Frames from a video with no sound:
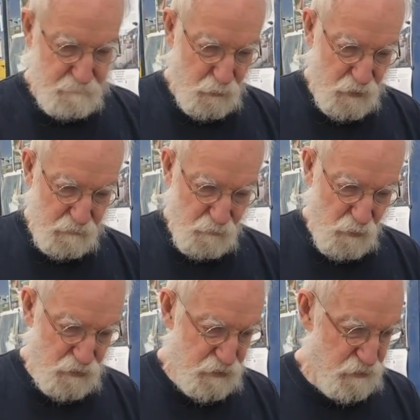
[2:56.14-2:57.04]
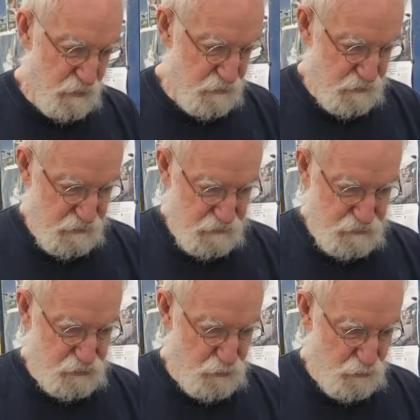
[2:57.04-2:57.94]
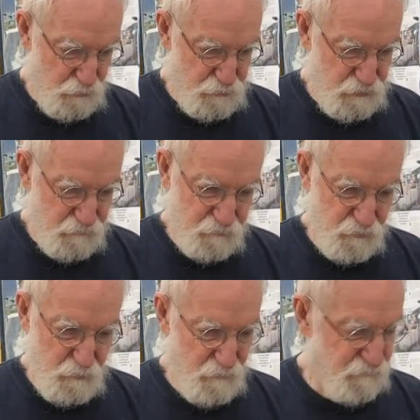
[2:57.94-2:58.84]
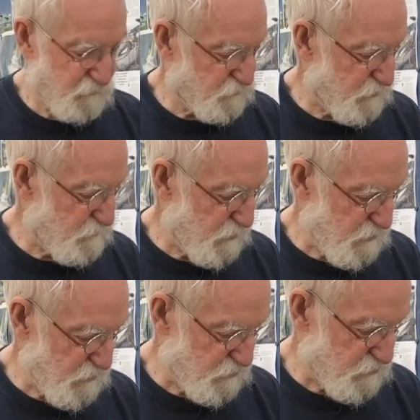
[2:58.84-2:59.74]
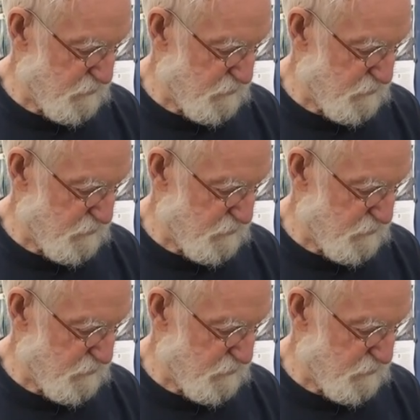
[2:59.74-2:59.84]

pouring water on the tubes for about 15 minutes,